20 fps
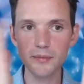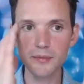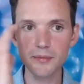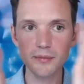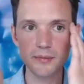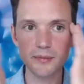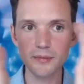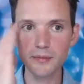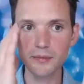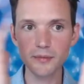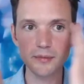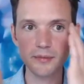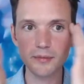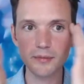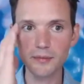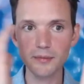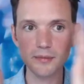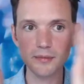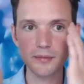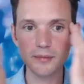It's
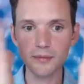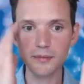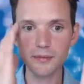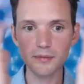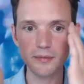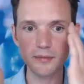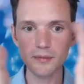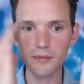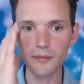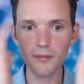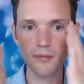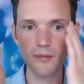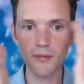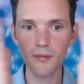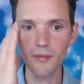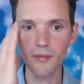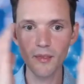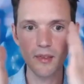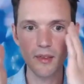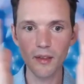safe now to let the
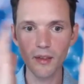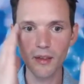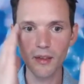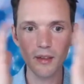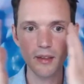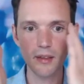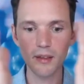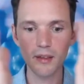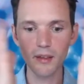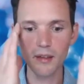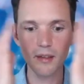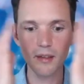sadness go.